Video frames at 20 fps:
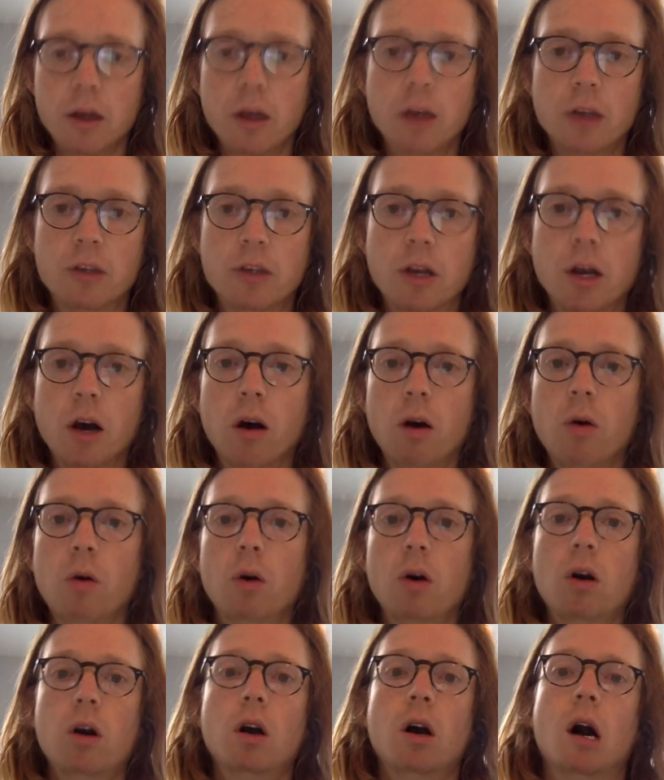
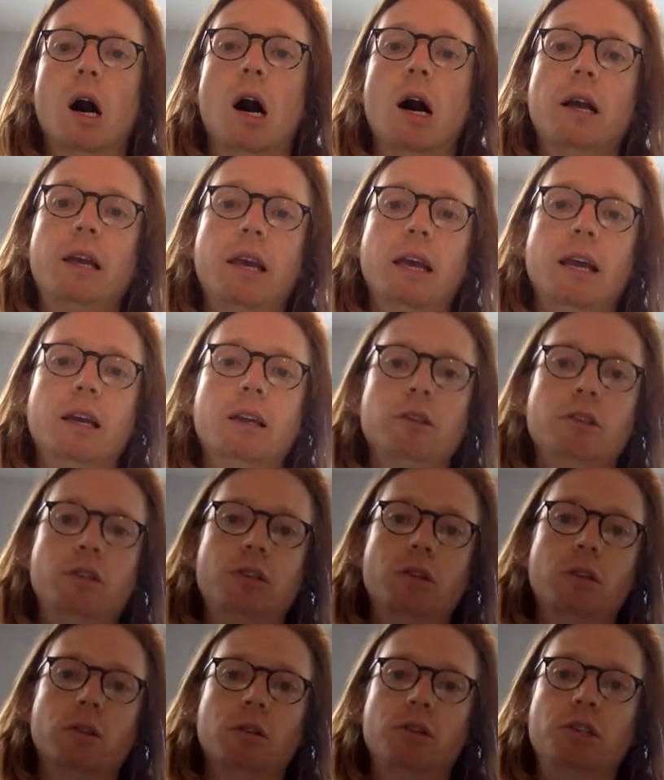So again,
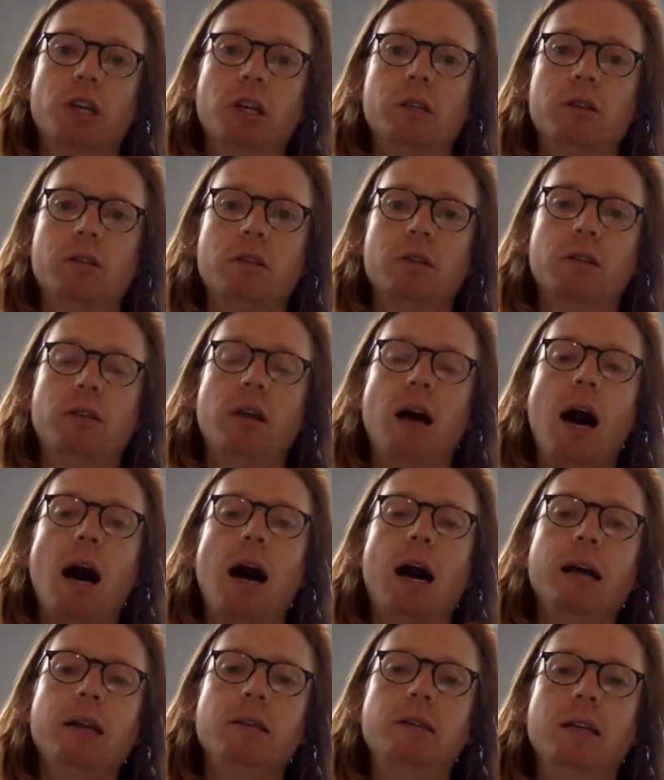just the
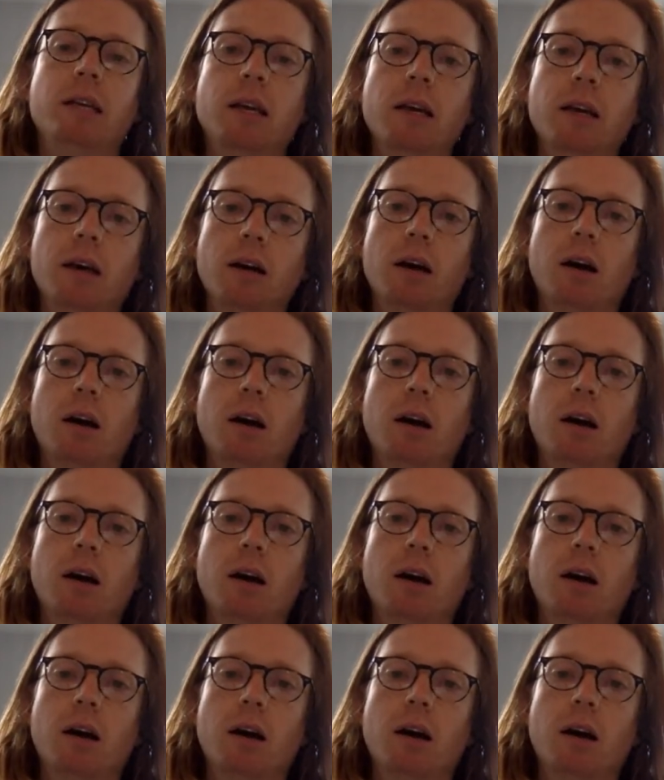idea